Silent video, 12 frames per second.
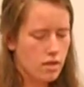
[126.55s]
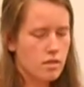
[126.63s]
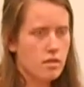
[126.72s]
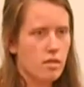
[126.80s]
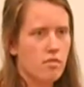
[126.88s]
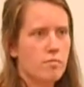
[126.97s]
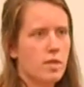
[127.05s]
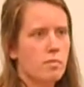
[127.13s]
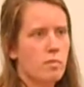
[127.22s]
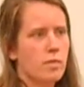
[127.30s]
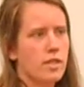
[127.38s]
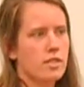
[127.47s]
So if
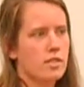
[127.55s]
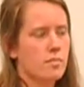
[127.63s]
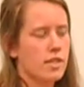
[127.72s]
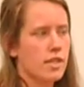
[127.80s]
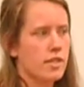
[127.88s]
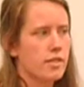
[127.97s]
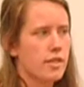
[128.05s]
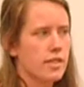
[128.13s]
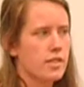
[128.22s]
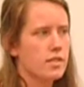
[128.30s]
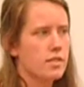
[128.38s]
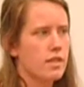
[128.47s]
minimum wage should be
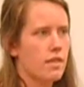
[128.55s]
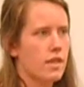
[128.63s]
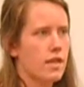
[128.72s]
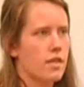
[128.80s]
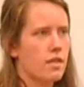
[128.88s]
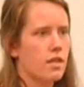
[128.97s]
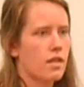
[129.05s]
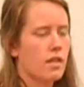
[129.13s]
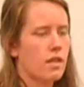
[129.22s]
increased, then